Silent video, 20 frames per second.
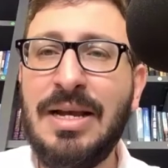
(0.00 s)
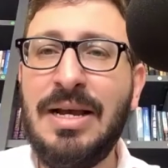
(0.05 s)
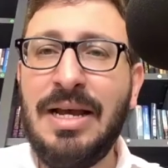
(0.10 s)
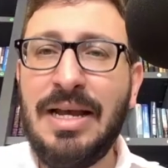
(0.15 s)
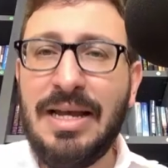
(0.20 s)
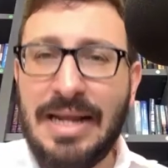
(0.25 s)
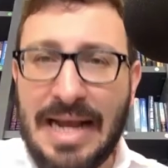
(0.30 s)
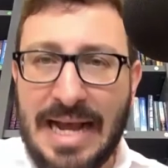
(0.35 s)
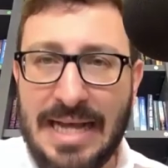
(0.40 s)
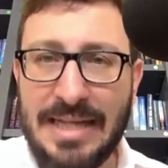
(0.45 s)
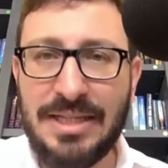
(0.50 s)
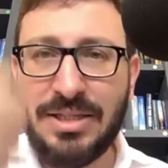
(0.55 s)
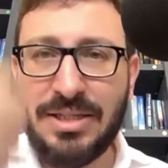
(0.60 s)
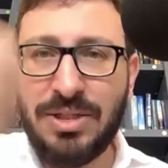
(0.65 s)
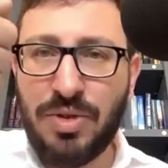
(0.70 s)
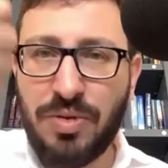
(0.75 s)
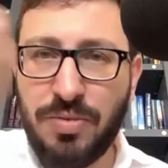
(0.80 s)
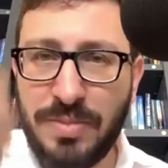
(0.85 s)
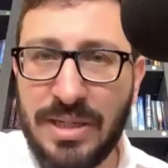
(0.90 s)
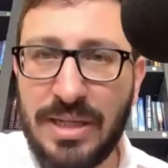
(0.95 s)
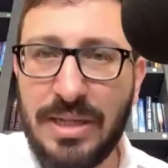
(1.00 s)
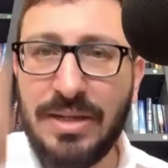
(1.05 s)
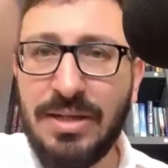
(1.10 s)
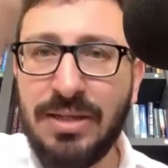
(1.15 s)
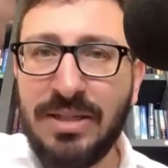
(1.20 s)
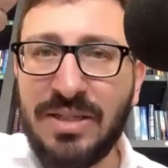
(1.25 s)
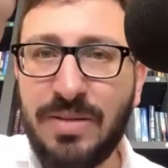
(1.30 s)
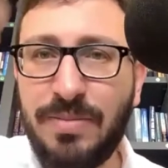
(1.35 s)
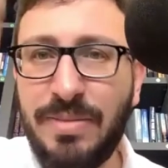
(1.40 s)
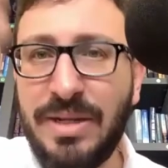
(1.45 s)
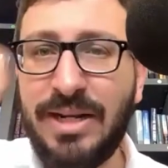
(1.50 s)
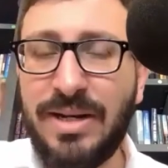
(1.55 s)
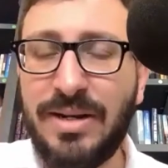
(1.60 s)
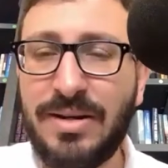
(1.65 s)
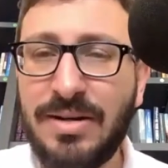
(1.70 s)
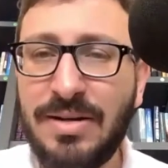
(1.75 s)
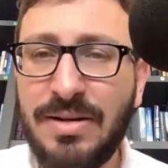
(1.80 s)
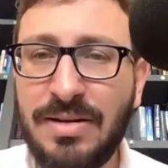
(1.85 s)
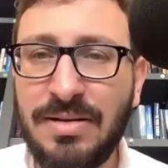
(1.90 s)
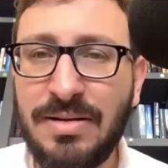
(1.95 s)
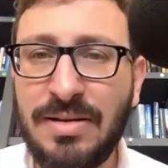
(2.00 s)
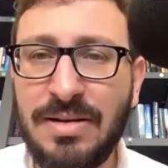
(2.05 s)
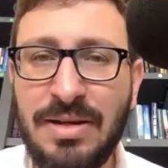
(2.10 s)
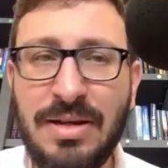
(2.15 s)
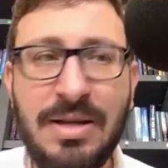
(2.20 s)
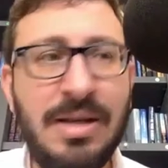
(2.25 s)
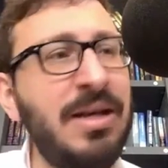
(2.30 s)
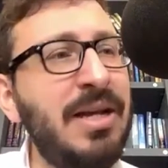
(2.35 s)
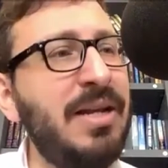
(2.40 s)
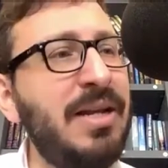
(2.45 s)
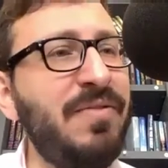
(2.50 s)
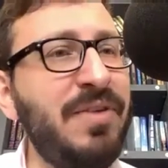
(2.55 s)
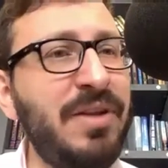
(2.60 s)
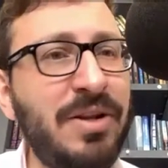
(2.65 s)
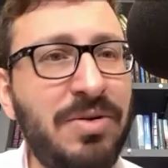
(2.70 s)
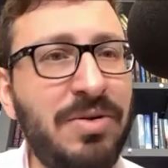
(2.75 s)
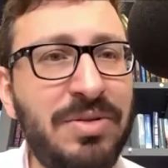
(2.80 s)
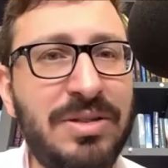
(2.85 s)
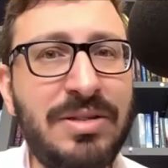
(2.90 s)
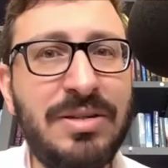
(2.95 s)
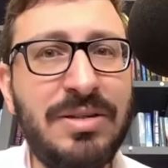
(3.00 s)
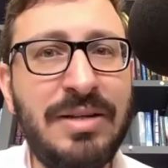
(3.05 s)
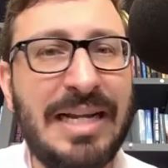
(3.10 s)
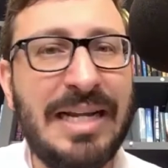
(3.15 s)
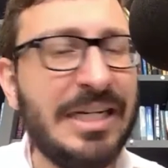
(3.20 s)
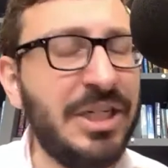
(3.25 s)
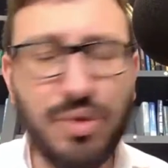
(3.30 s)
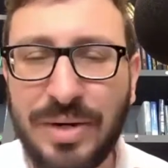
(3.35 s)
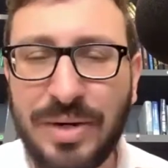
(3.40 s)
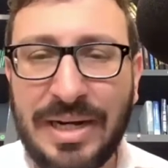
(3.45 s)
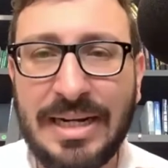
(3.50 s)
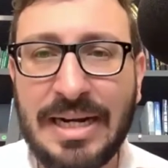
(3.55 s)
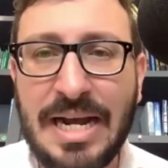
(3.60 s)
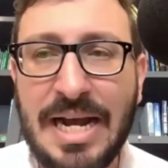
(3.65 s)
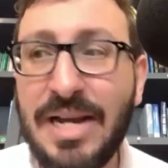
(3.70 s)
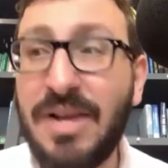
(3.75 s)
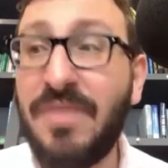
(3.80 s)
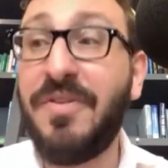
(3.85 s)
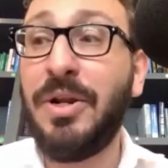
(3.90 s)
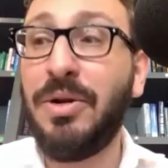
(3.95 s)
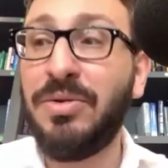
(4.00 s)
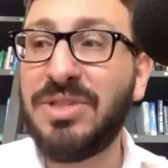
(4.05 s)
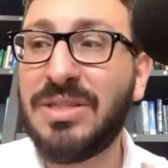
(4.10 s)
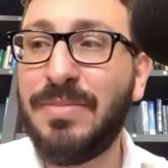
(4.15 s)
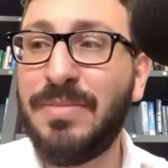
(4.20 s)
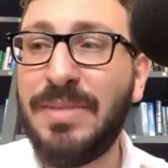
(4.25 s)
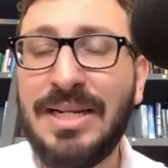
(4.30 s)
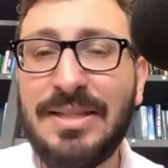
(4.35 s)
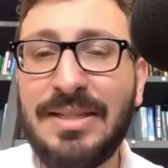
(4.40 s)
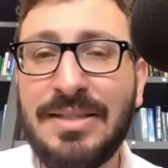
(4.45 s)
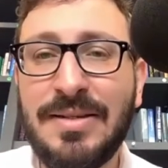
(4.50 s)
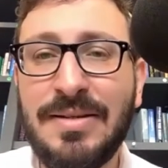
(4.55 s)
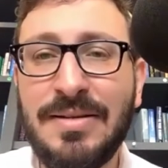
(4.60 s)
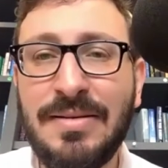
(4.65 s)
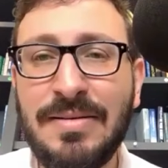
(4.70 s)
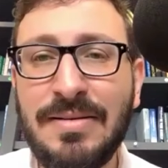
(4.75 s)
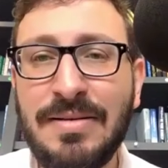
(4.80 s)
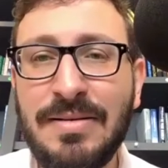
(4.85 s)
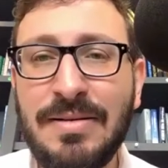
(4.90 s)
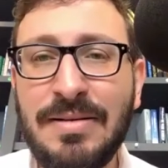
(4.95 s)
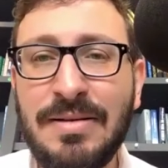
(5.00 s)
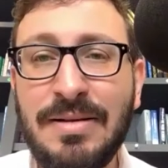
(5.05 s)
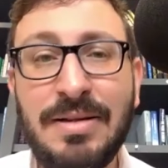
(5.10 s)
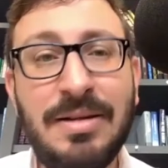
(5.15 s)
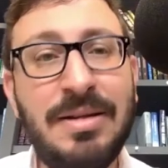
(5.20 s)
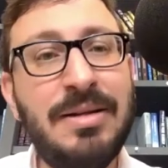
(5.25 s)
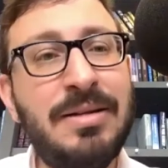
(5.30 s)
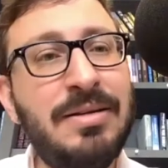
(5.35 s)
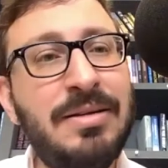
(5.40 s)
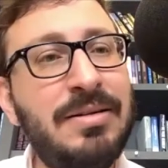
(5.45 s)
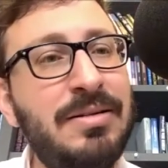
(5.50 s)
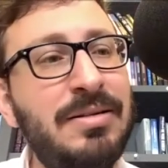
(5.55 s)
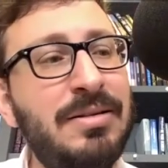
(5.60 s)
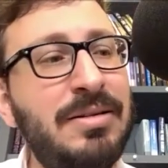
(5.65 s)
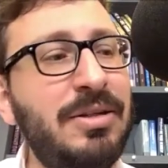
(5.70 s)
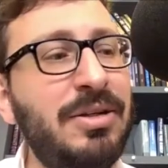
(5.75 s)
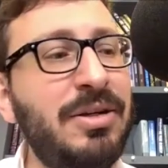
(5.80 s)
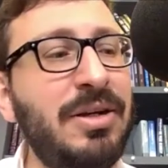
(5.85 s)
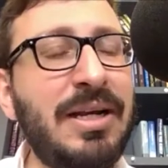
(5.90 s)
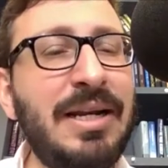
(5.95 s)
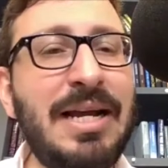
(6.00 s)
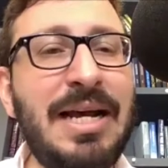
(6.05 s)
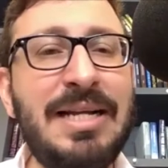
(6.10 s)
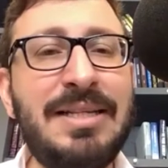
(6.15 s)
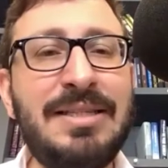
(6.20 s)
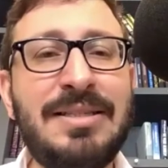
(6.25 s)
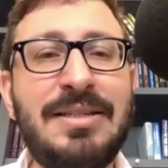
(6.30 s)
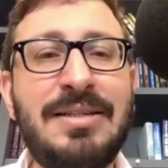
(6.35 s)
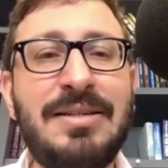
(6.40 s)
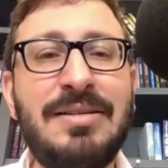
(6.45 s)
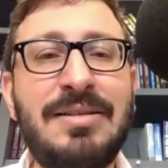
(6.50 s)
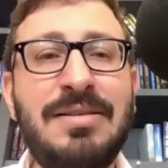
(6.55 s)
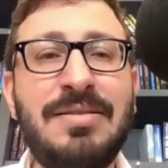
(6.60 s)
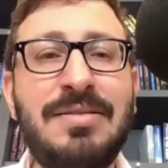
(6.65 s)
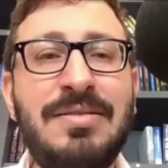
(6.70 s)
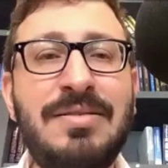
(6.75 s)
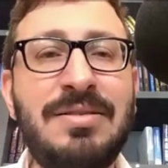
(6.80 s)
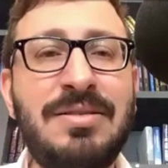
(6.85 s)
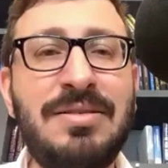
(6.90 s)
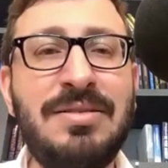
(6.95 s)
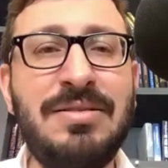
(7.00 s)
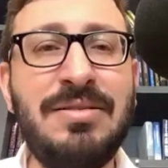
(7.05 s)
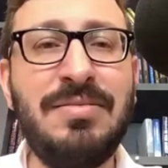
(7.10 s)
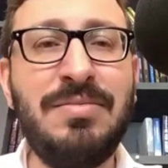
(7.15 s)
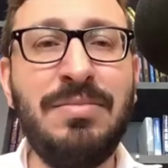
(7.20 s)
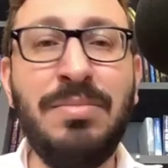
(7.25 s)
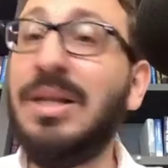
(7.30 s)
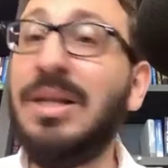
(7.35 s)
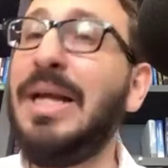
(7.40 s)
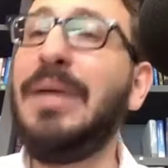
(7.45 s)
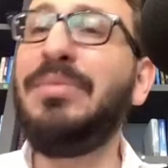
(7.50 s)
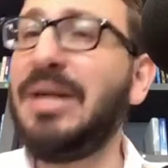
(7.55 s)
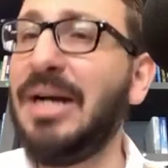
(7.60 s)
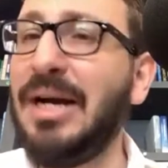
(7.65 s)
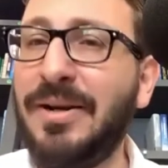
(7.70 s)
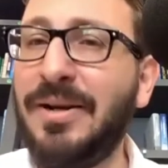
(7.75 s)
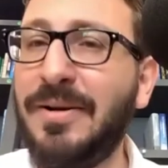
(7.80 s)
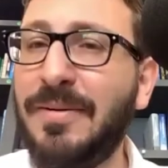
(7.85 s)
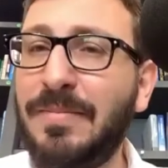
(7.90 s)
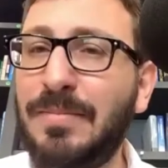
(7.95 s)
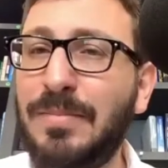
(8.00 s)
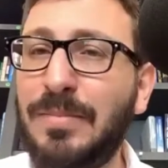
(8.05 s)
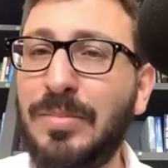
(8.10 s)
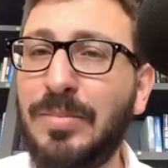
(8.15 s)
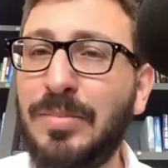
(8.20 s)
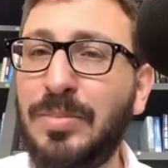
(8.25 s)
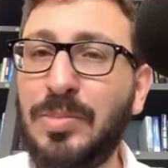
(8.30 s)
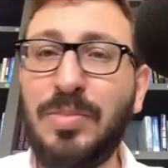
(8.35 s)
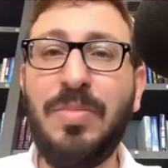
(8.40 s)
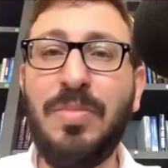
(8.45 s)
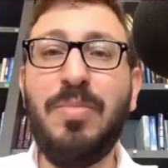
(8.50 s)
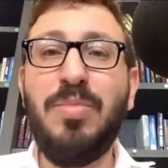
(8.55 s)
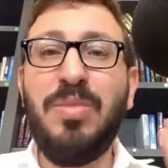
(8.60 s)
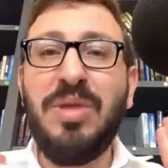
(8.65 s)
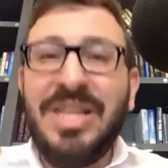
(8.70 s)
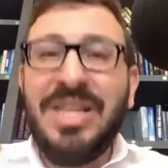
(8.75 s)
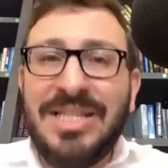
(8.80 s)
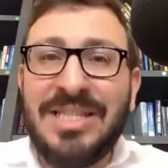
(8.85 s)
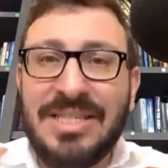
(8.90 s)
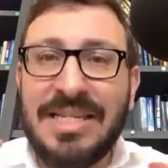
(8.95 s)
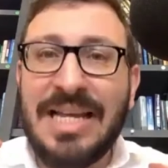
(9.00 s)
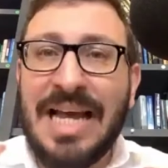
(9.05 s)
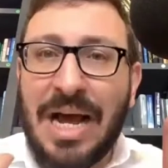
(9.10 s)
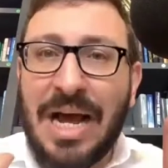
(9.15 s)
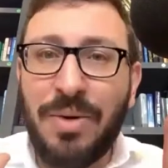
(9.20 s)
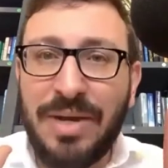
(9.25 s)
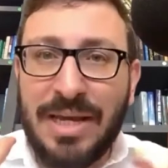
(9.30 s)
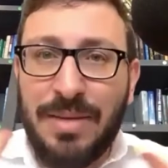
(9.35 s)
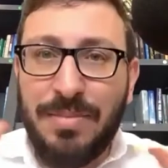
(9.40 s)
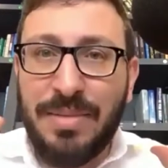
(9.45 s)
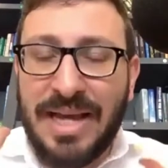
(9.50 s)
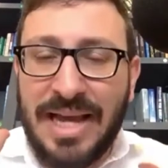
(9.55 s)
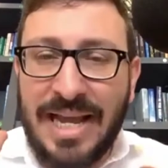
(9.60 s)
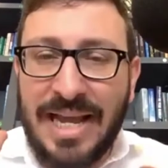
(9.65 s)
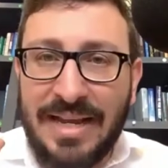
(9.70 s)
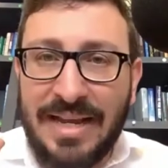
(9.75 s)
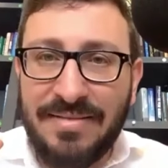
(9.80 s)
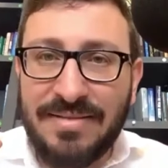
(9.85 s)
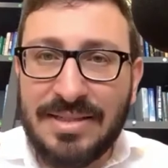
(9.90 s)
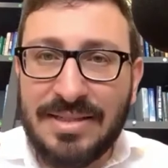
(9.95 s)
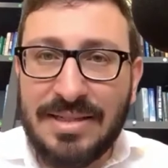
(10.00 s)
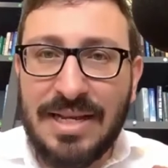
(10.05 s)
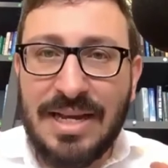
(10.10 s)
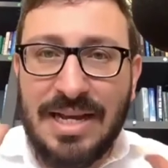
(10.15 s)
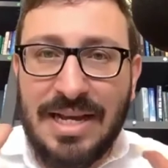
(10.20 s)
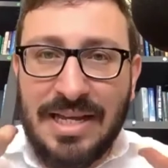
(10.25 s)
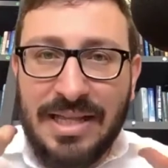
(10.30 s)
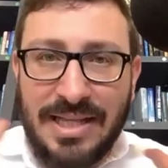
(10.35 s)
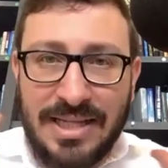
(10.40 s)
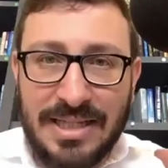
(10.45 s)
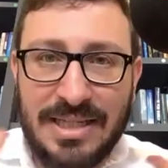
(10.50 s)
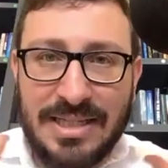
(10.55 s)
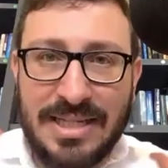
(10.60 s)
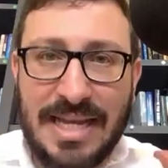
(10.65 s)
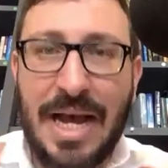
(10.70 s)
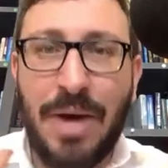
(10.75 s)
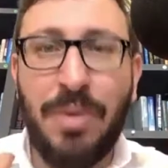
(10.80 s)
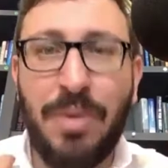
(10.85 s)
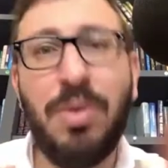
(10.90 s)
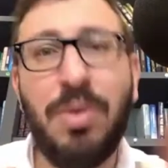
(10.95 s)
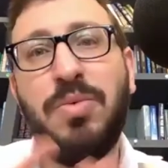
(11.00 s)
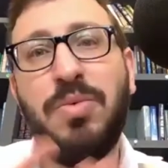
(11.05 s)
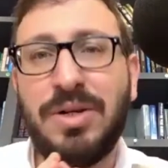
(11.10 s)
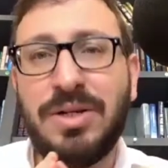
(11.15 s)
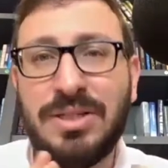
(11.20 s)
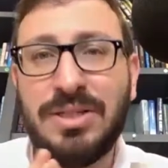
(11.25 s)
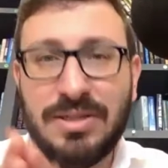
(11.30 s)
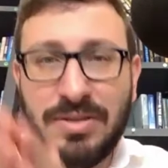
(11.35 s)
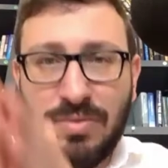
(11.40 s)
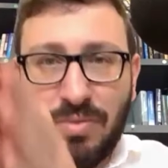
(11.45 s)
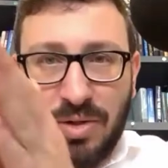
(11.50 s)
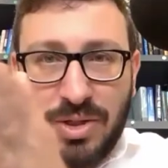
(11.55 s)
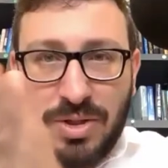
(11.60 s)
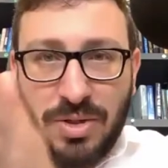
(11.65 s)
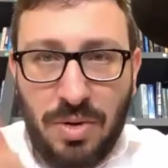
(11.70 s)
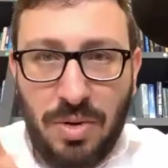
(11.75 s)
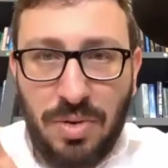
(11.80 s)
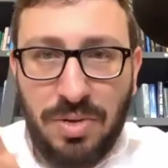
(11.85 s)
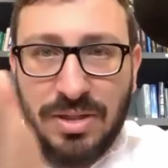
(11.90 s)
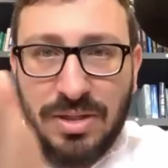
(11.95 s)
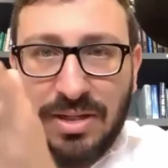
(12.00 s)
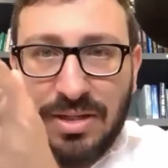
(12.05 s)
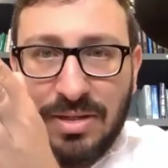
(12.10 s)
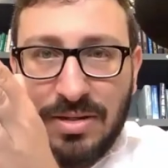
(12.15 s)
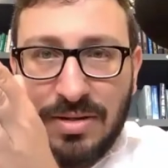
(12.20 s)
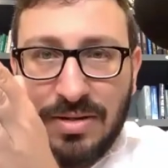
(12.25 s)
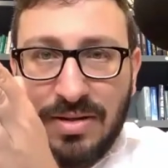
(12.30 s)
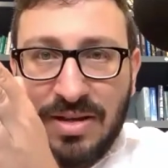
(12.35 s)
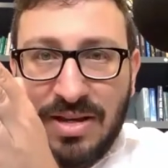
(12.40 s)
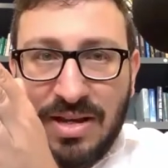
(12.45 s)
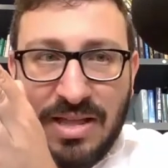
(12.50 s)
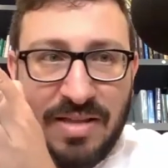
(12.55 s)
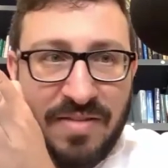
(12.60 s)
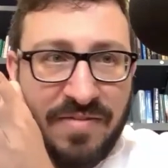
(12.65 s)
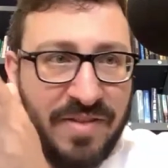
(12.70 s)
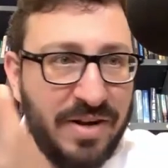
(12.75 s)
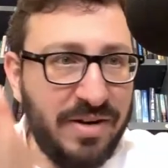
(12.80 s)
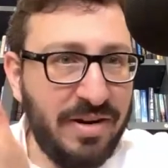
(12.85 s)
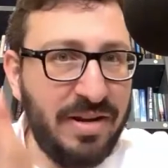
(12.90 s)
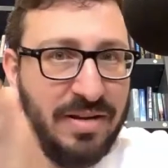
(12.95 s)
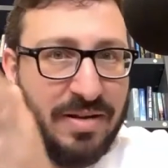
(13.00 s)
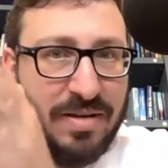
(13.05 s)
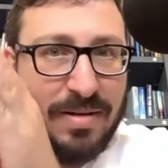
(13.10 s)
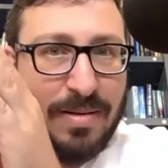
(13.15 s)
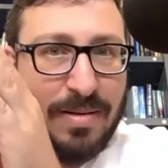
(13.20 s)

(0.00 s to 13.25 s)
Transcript: it has to be submitted. If you don't entreat God, if you don't submit it, cannot blame God. This is how he behaves. This is how it works. We're told in the very